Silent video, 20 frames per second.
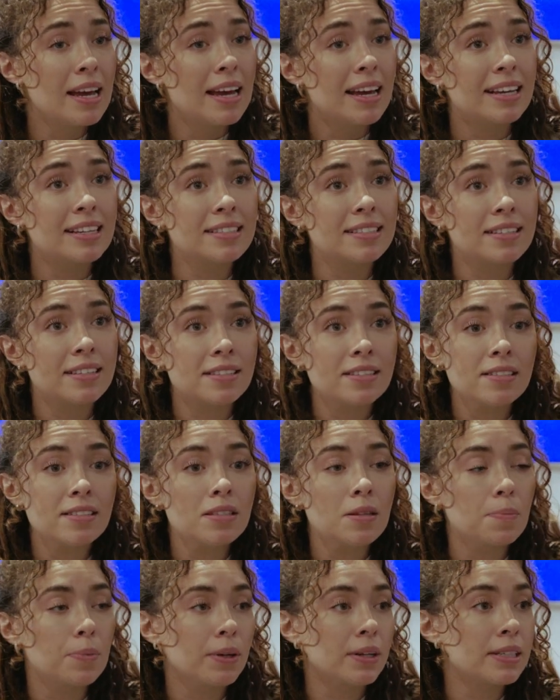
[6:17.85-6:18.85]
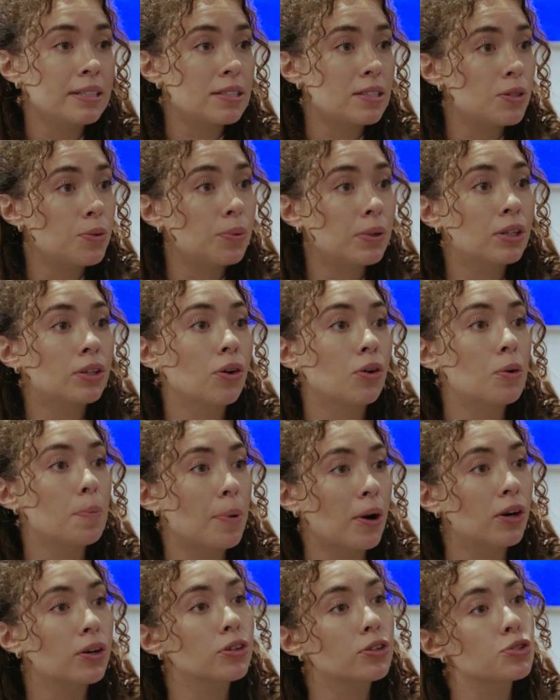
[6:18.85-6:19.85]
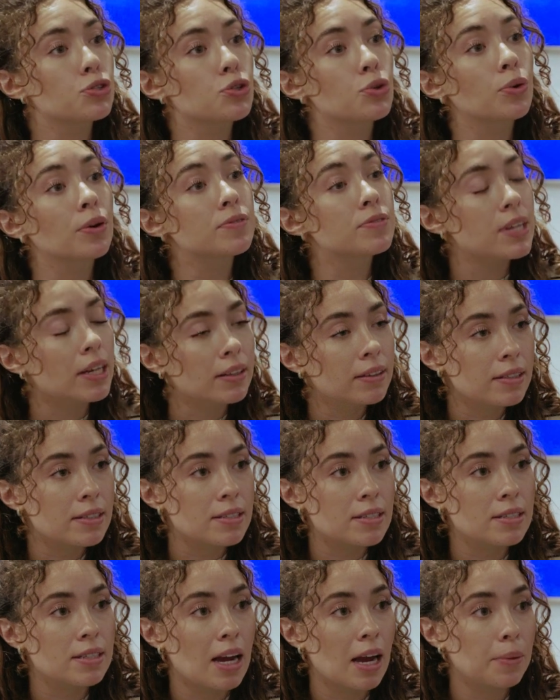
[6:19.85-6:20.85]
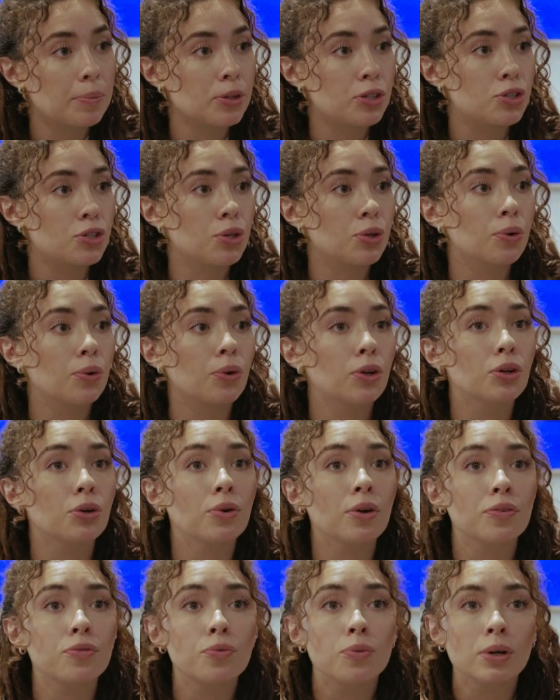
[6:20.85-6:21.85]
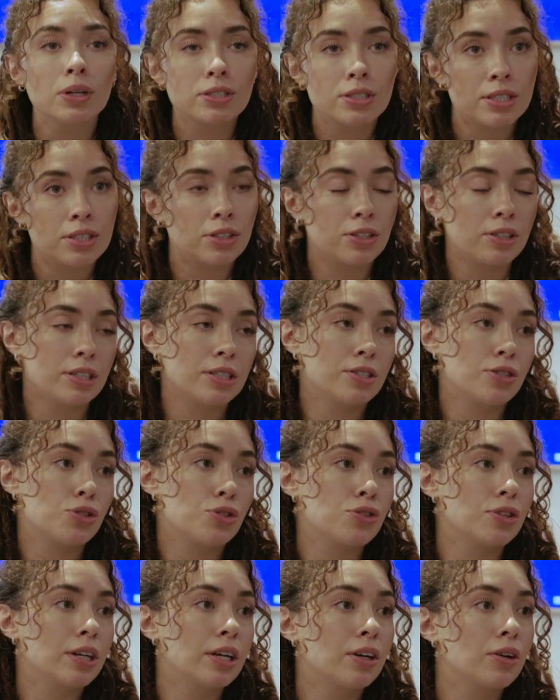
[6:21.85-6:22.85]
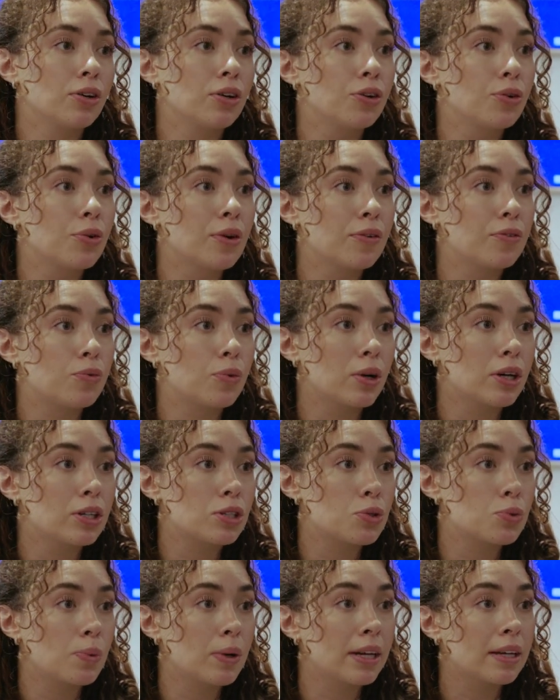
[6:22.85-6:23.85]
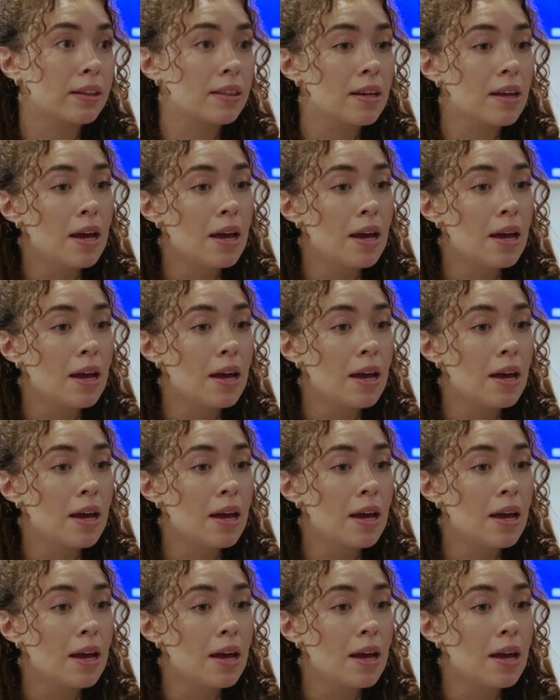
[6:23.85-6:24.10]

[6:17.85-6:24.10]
is this is the place you want to go to, partners who have done this a time or two, or who have worked in your industry, or who have worked with